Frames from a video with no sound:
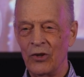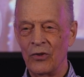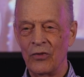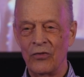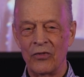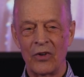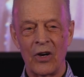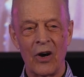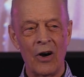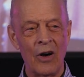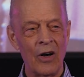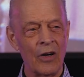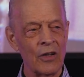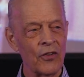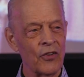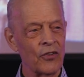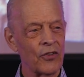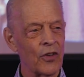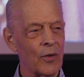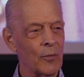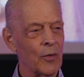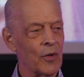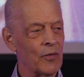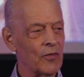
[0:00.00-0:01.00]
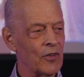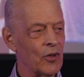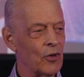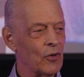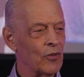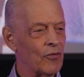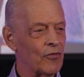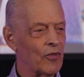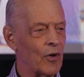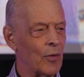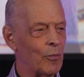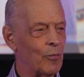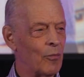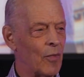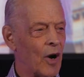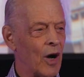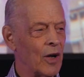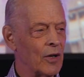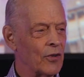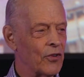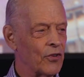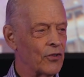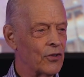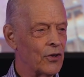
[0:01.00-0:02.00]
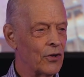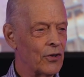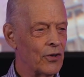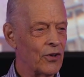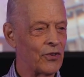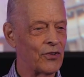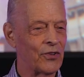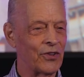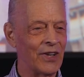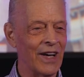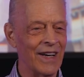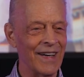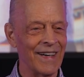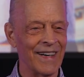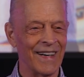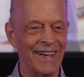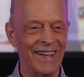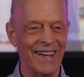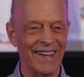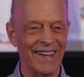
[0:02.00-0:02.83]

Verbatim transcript: you've gone, some of you, from monsters